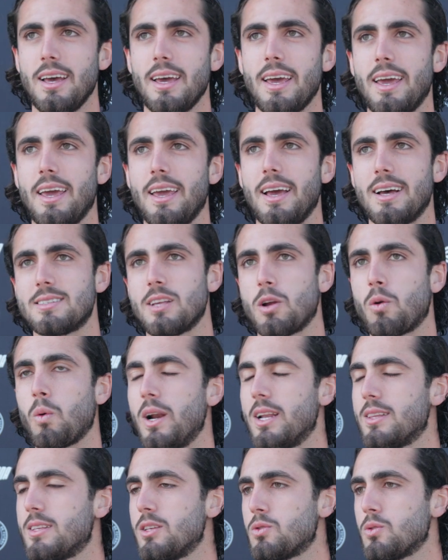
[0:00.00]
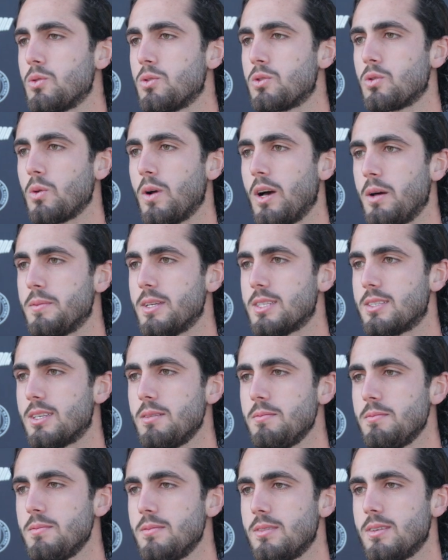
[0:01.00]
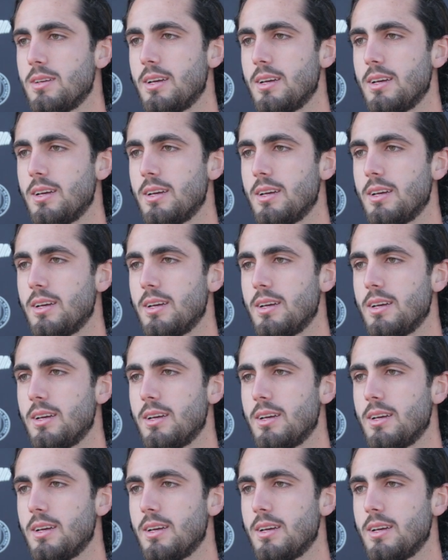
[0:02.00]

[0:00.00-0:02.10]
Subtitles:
He has the quality to help the team,